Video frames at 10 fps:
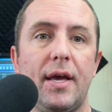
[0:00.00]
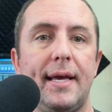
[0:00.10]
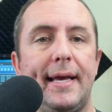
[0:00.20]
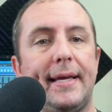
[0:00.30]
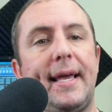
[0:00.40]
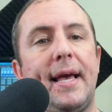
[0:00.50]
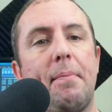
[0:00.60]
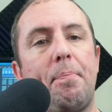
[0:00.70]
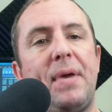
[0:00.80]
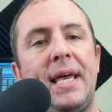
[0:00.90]
it
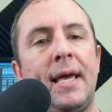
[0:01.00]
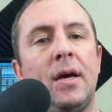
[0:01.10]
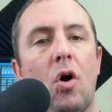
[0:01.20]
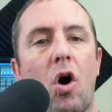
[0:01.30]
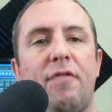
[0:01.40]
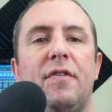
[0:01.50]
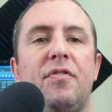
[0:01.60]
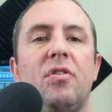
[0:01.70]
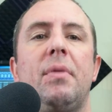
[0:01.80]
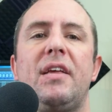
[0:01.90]
can't ping off of
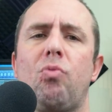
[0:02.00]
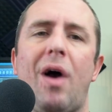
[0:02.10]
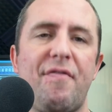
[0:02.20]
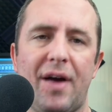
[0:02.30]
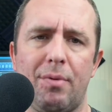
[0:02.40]
somebody's Wi-Fi